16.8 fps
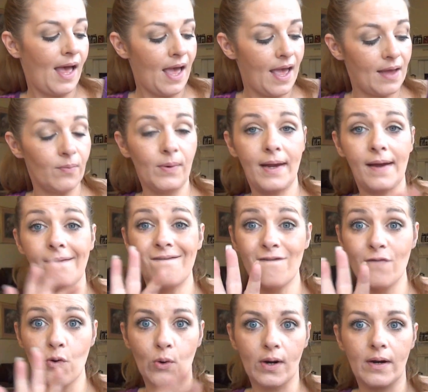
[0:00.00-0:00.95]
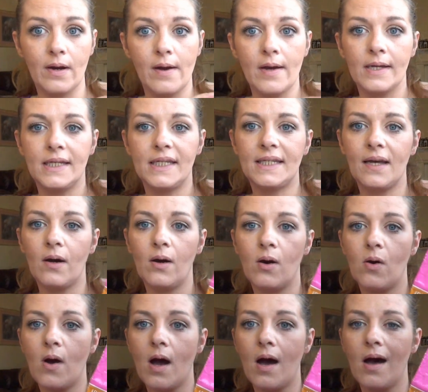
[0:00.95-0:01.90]
And we have four.
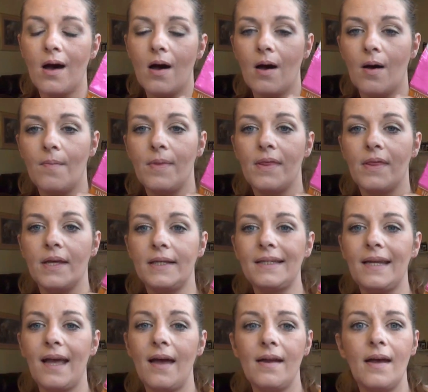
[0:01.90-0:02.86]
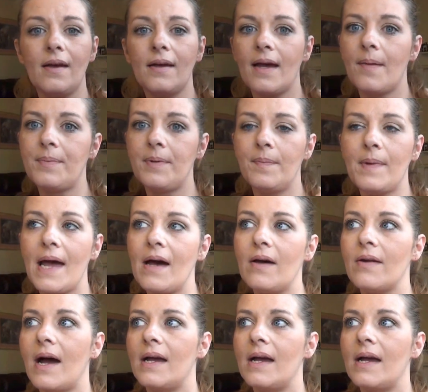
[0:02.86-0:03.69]
So um, this kind of kept them down.